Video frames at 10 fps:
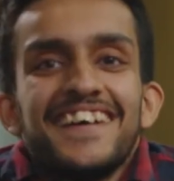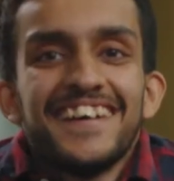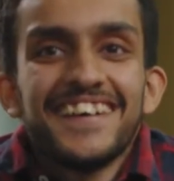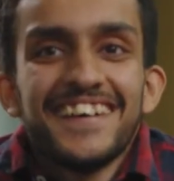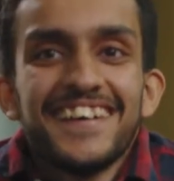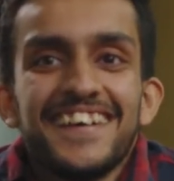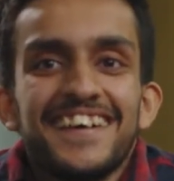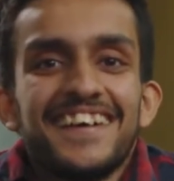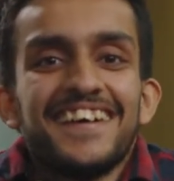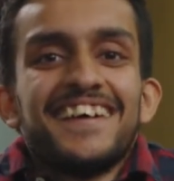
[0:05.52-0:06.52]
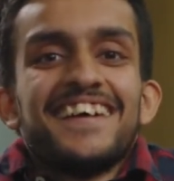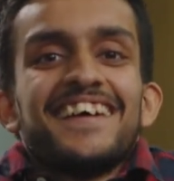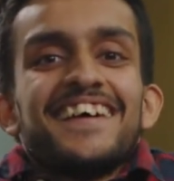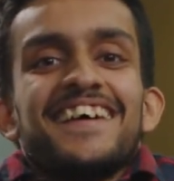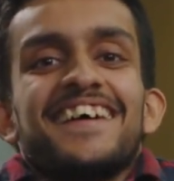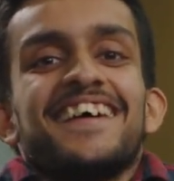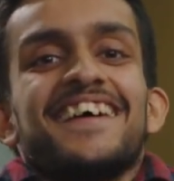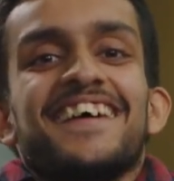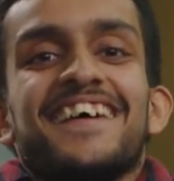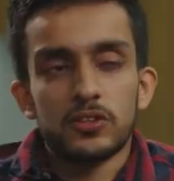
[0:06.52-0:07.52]
quality and innovation.
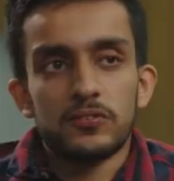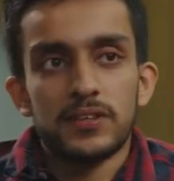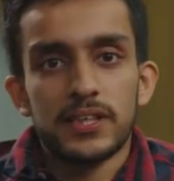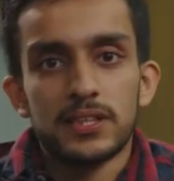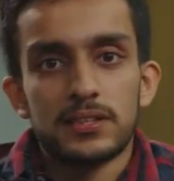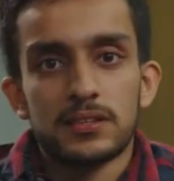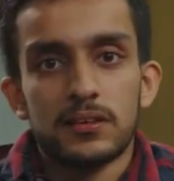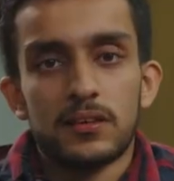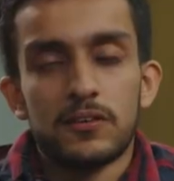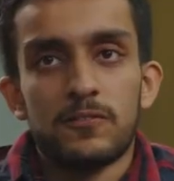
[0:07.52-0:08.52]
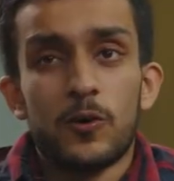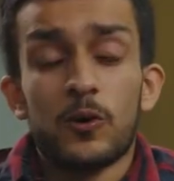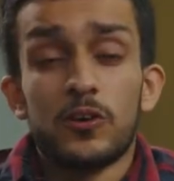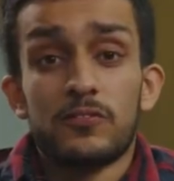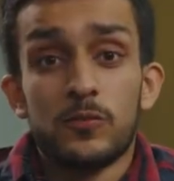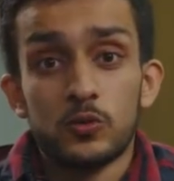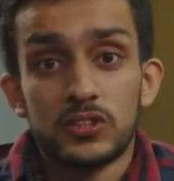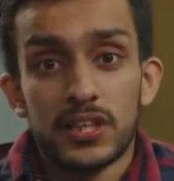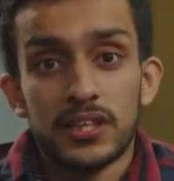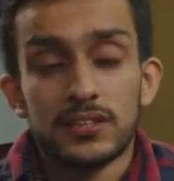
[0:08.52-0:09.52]
University of Leeds for food
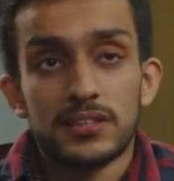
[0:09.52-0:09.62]
science